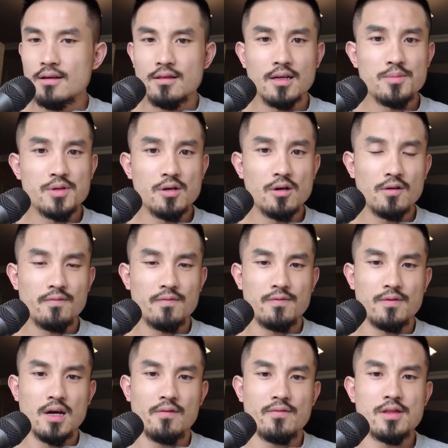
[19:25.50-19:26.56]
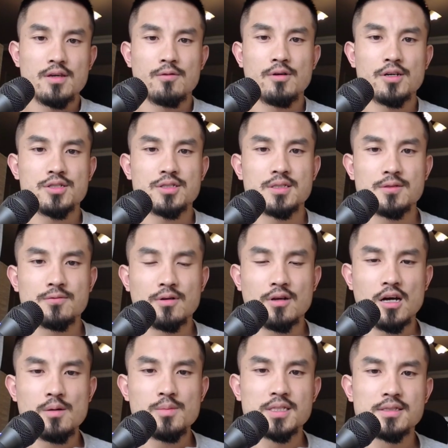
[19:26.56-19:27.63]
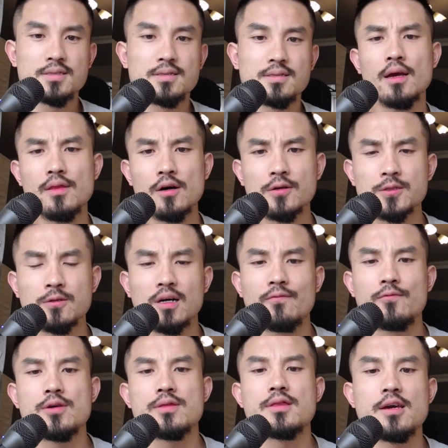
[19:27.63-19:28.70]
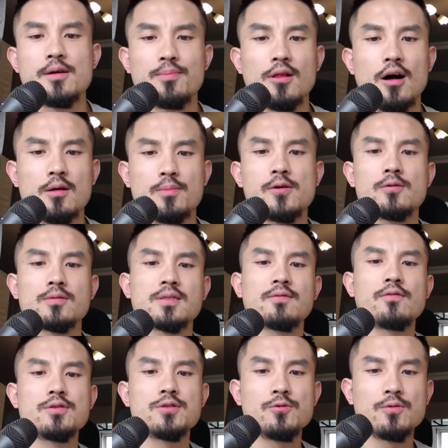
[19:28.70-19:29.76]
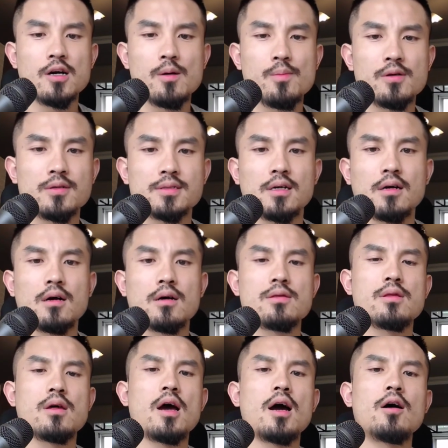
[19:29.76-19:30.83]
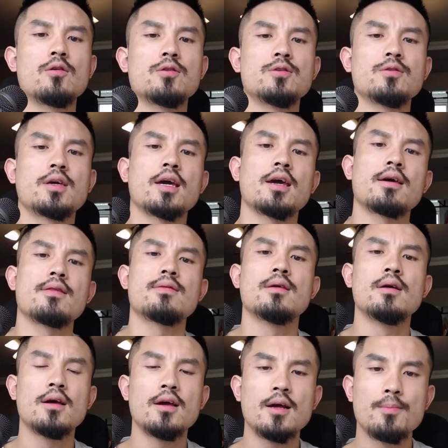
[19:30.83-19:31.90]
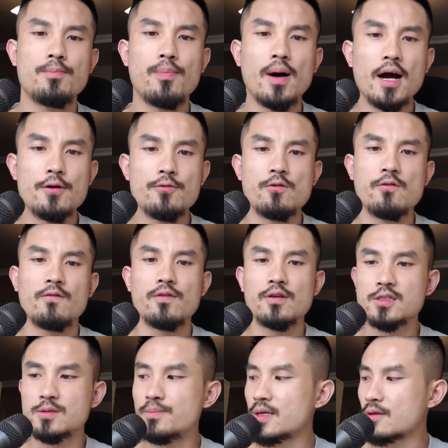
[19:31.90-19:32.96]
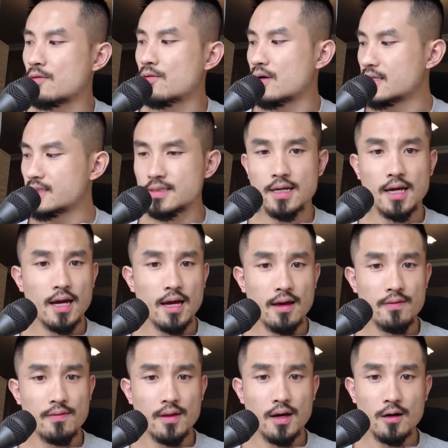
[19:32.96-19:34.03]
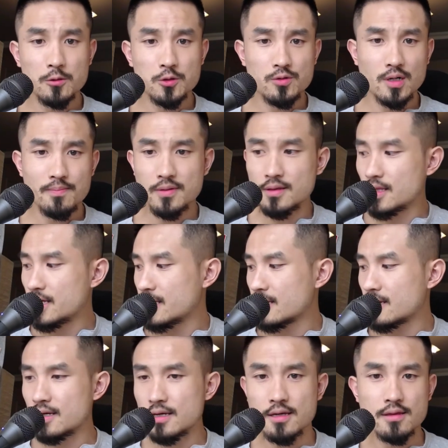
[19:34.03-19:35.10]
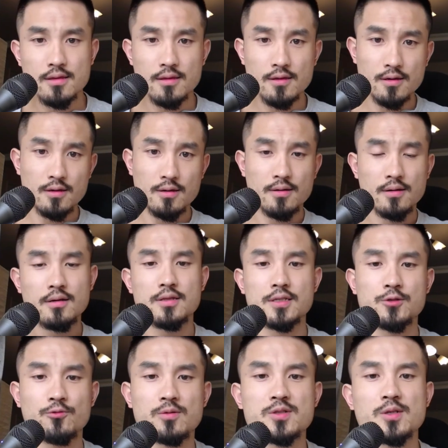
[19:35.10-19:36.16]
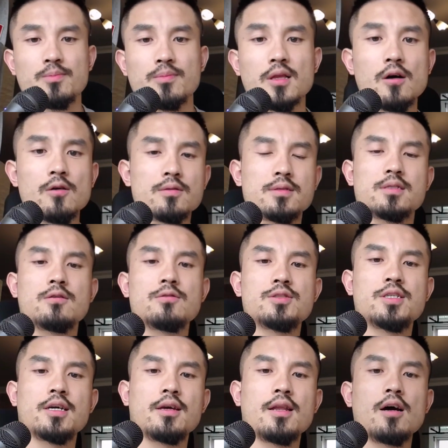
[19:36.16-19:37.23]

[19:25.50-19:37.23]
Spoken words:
let me know if you have any questions or comments. And also, I've written a blog post for newcomers on how you can buy your first Bitcoins, and I'll drop the link in the description below, so check it